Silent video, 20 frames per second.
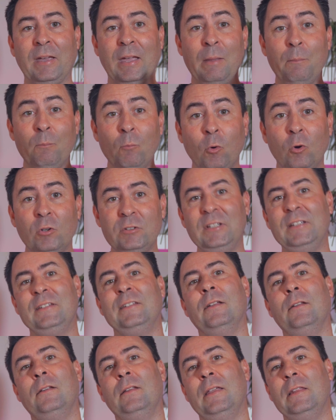in more
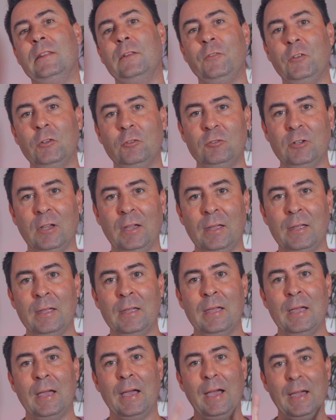detail in the future,
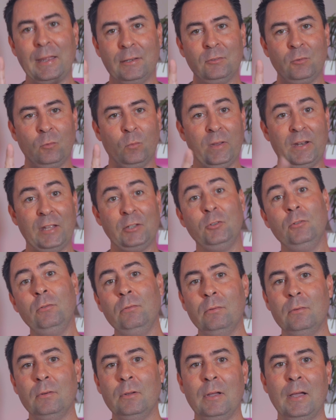and when I do,
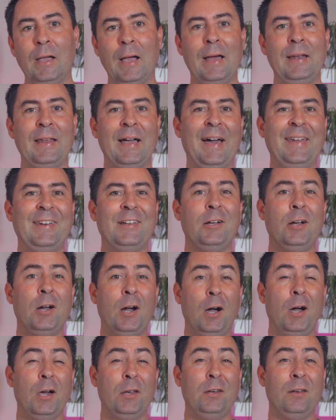I'll add a
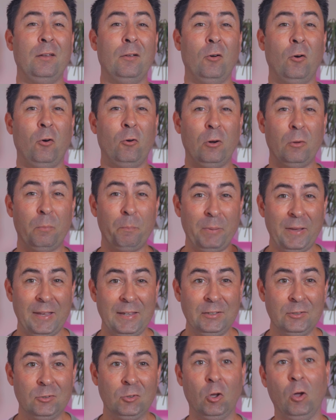card or a
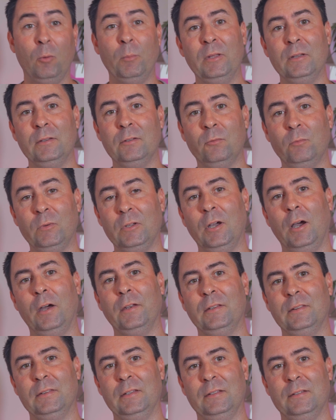pinned comment
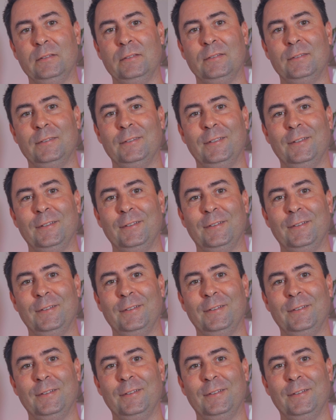regarding this.